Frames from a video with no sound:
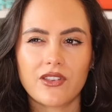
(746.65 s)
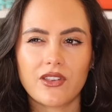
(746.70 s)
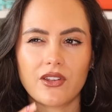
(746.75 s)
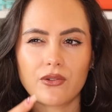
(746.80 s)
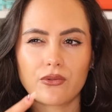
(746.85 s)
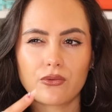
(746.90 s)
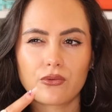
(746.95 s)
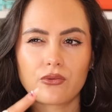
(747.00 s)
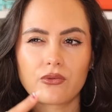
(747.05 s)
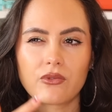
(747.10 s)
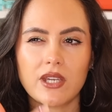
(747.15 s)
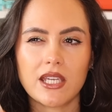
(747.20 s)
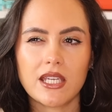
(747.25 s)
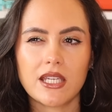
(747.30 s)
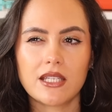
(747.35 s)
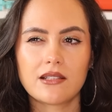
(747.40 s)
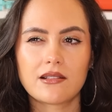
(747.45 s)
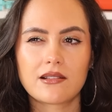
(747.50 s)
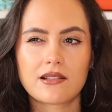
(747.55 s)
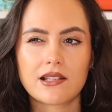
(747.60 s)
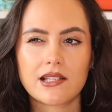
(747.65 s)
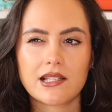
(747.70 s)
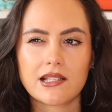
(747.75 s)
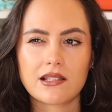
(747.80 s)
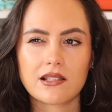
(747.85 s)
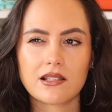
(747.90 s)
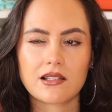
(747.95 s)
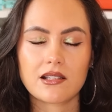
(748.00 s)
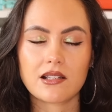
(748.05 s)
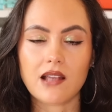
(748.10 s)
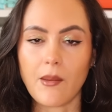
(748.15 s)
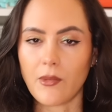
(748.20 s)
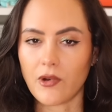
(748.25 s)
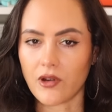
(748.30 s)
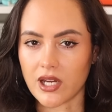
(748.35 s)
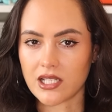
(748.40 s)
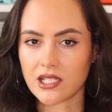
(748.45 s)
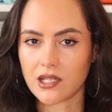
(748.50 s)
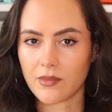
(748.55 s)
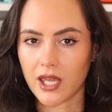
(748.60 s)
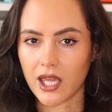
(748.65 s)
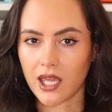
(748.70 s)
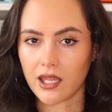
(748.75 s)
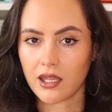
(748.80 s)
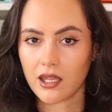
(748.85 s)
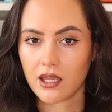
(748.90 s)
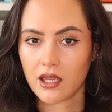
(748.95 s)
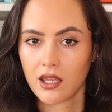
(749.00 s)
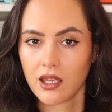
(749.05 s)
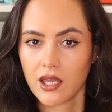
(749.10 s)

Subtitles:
that reads summery to me.